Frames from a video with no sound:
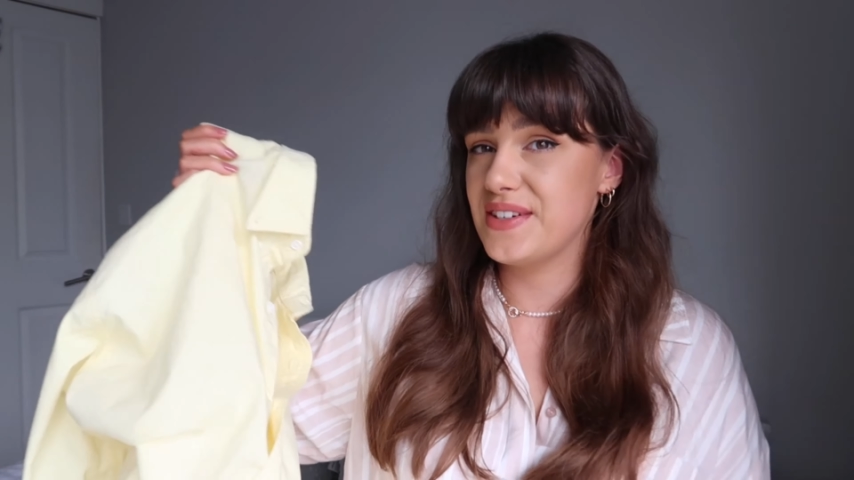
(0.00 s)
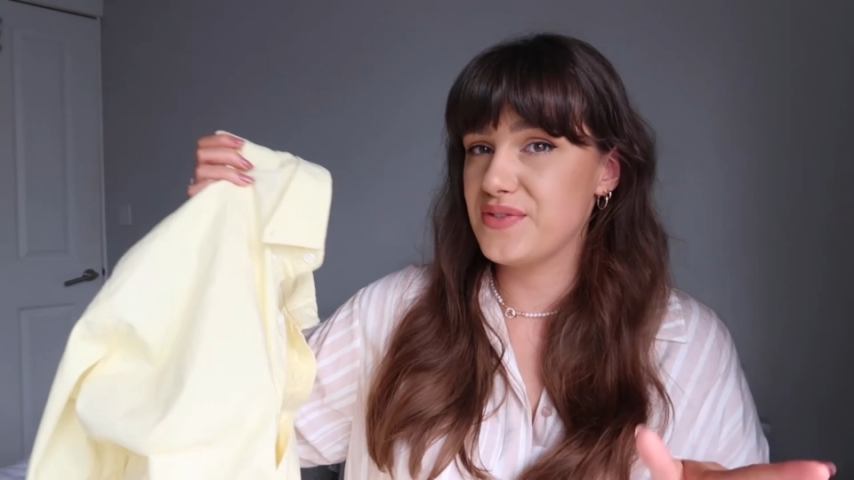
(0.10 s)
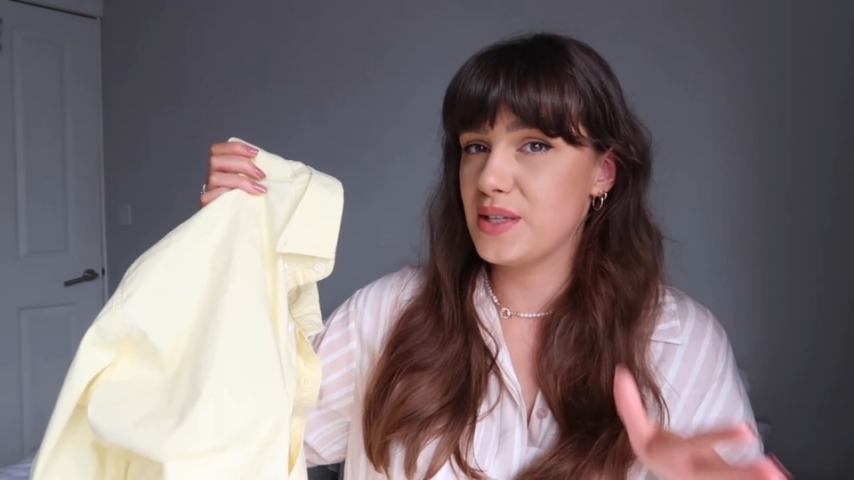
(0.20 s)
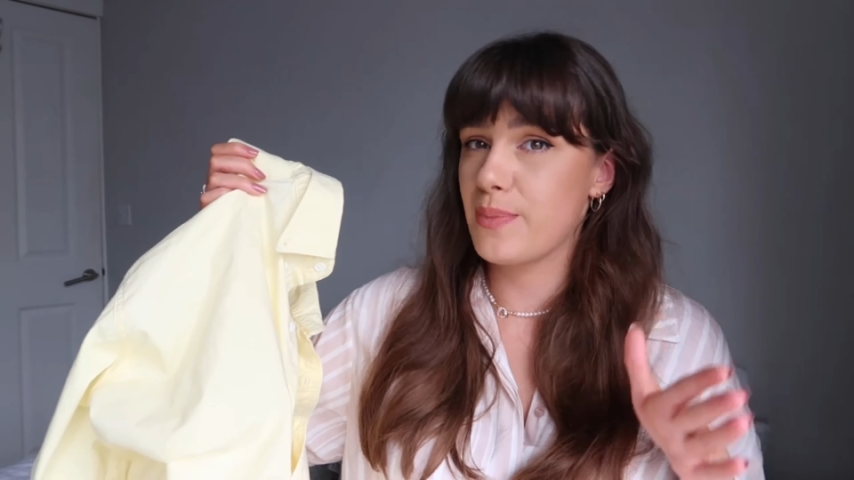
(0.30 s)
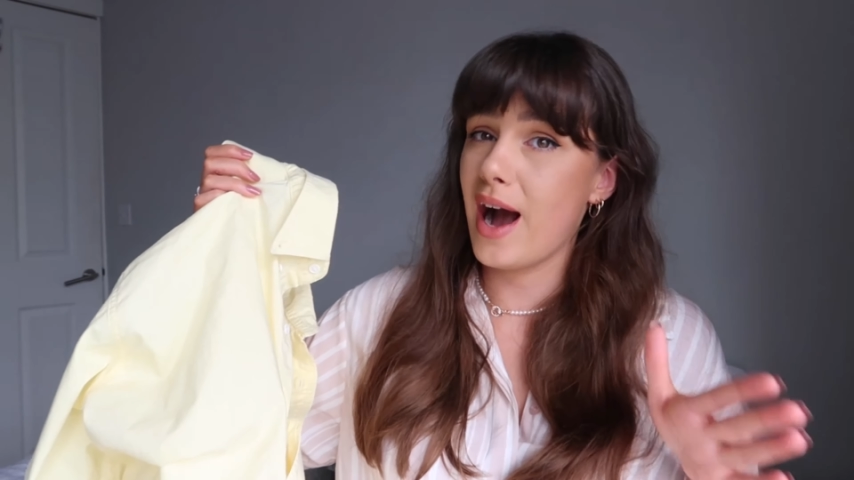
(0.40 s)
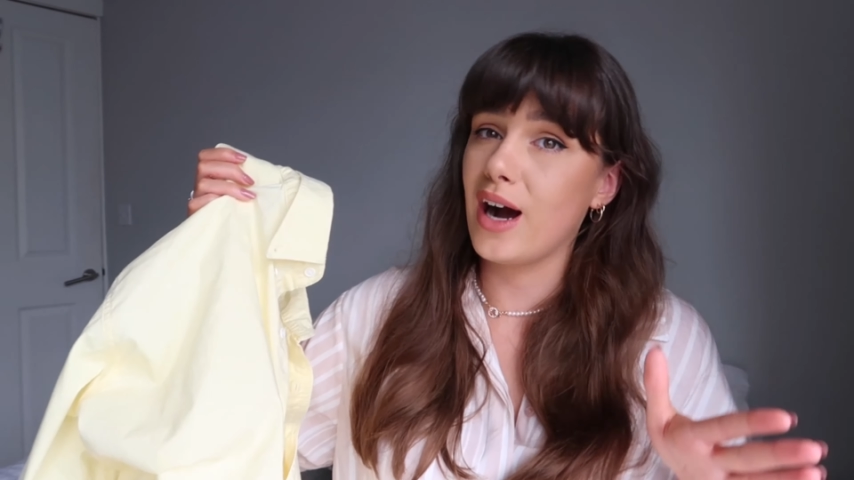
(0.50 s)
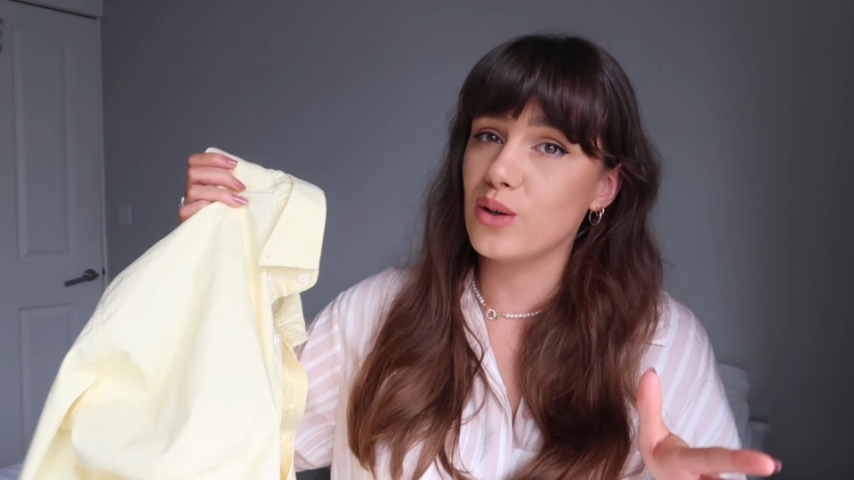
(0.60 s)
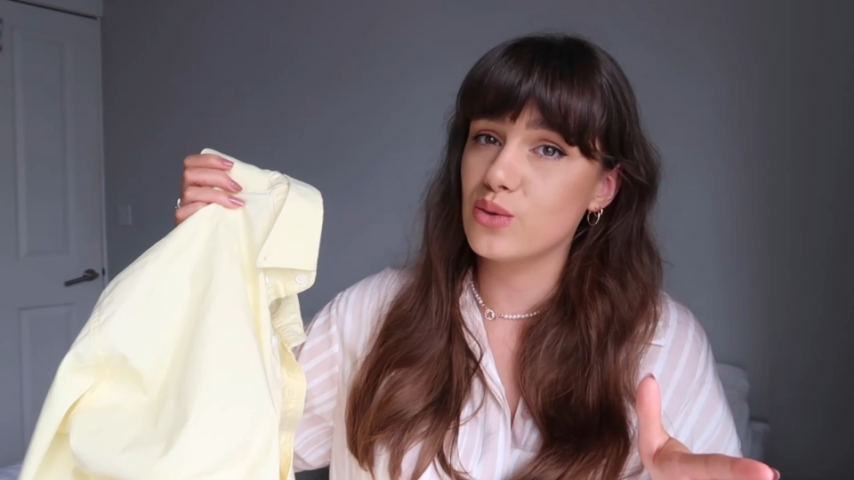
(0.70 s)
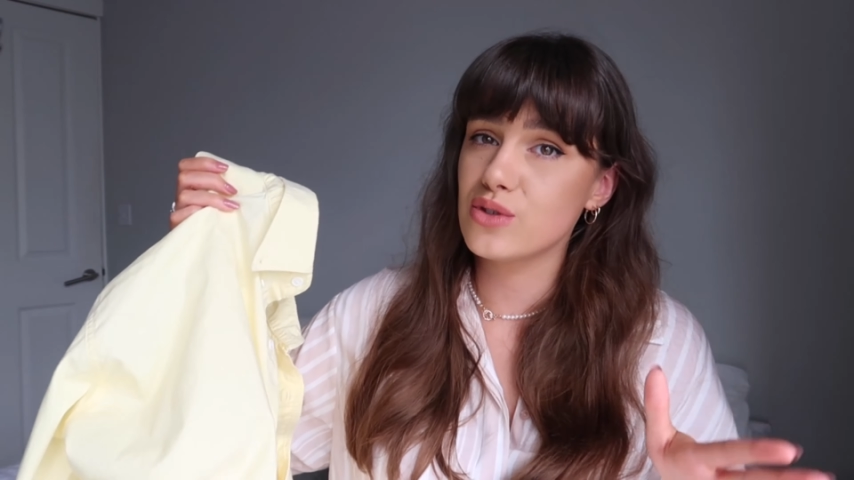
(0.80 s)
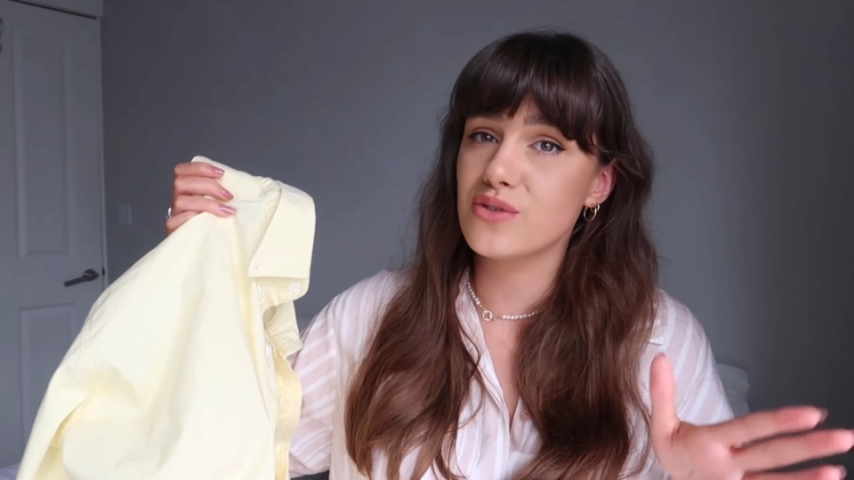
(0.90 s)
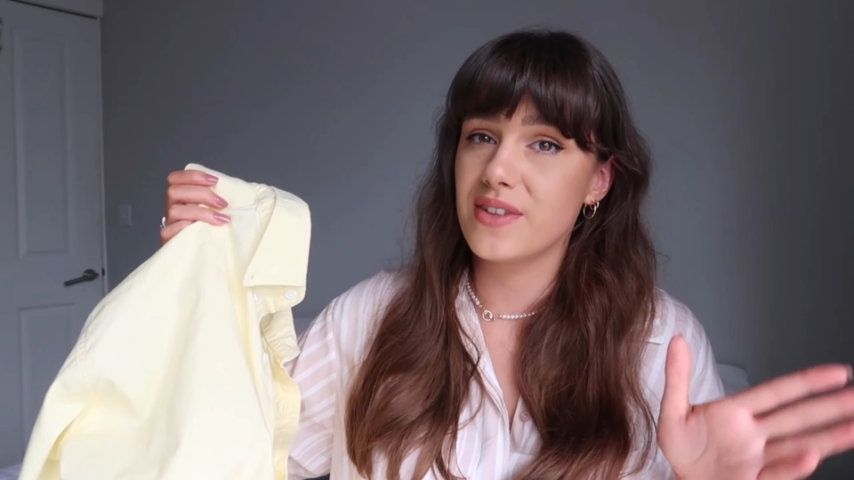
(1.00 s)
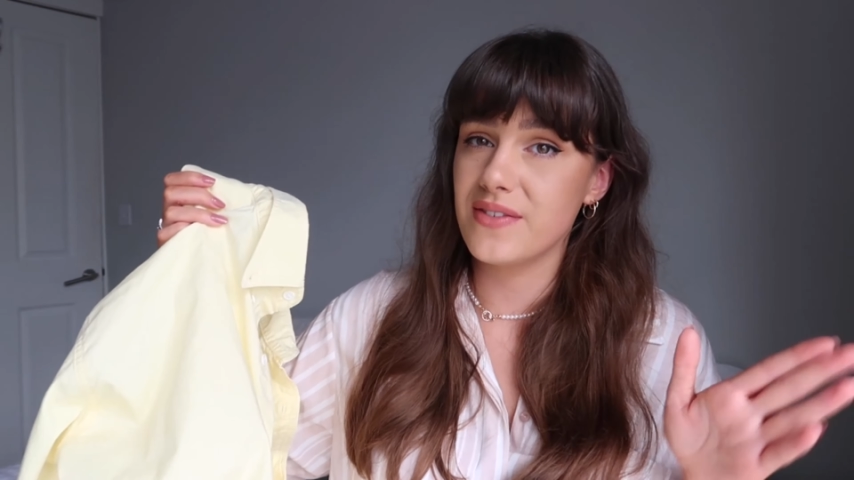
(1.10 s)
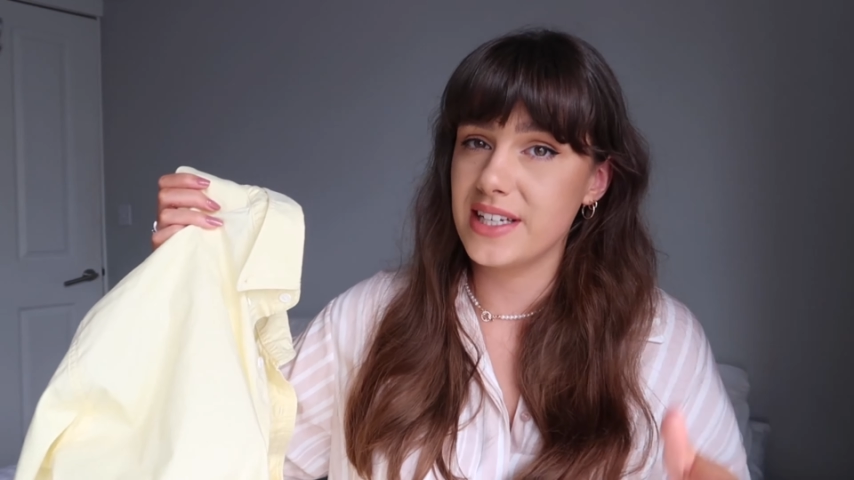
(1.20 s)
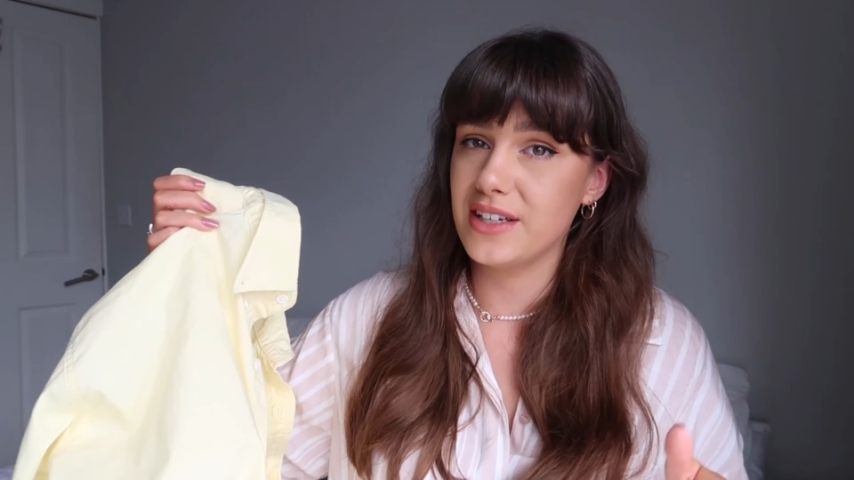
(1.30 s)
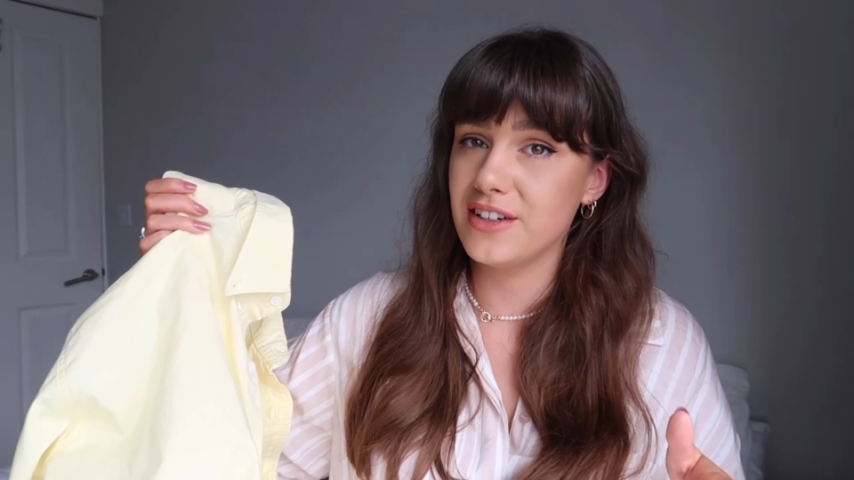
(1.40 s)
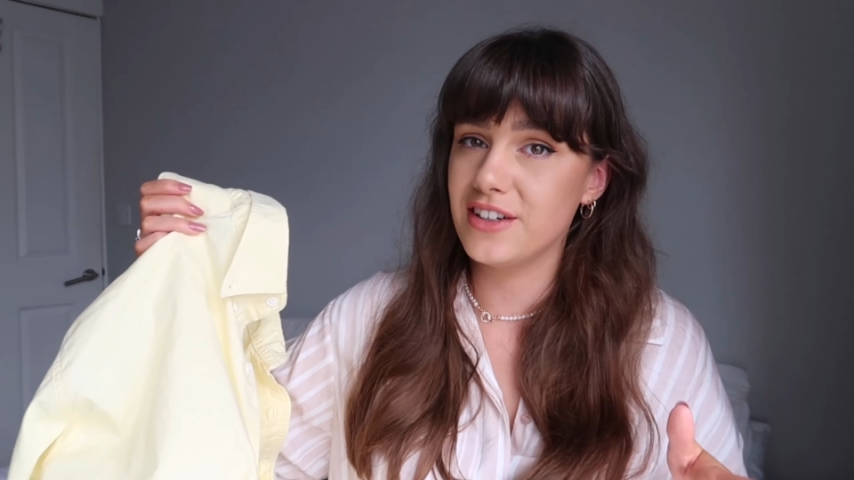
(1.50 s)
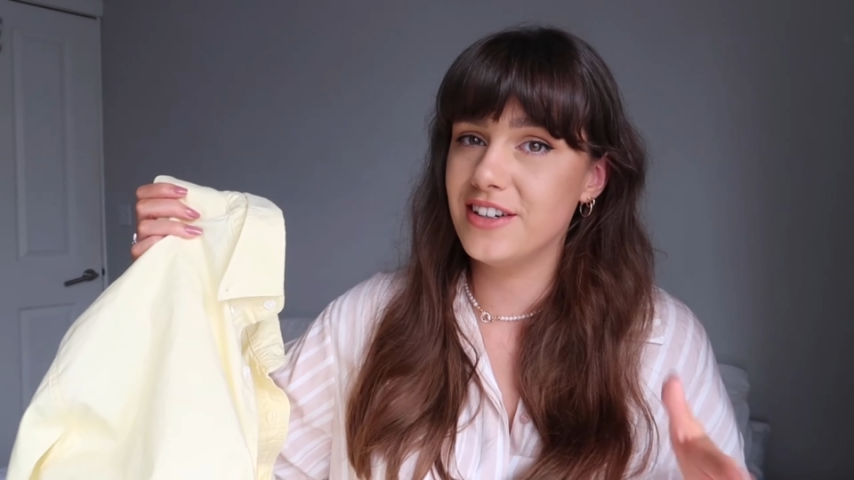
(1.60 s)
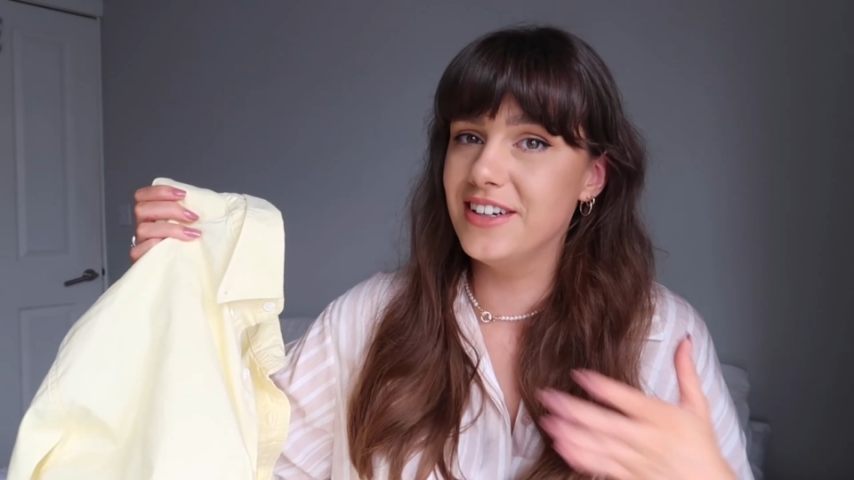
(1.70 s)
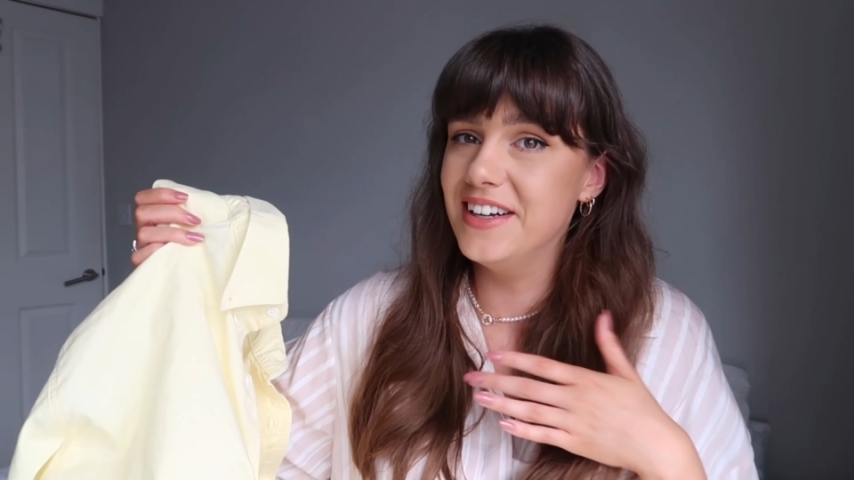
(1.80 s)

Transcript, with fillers: £50 for the video.